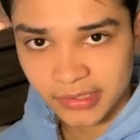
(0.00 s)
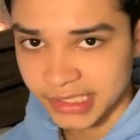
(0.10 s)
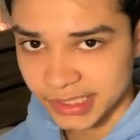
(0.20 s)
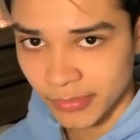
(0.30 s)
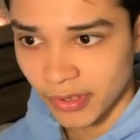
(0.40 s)
the
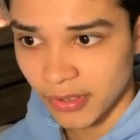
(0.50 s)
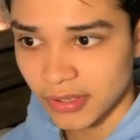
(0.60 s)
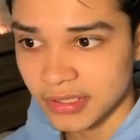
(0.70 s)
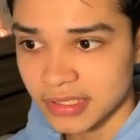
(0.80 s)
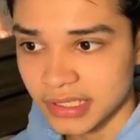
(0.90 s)

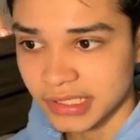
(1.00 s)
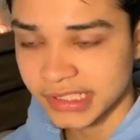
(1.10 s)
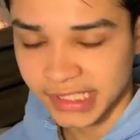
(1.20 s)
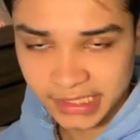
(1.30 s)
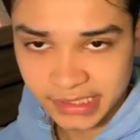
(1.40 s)
small
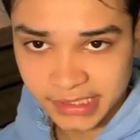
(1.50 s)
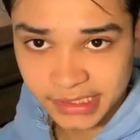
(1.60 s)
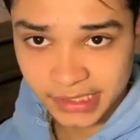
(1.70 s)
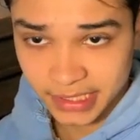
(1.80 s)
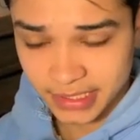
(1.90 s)

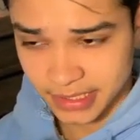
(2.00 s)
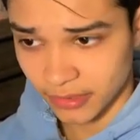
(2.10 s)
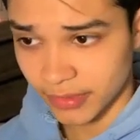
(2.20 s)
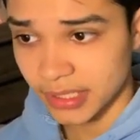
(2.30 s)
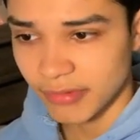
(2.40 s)
sizes in Tailwind.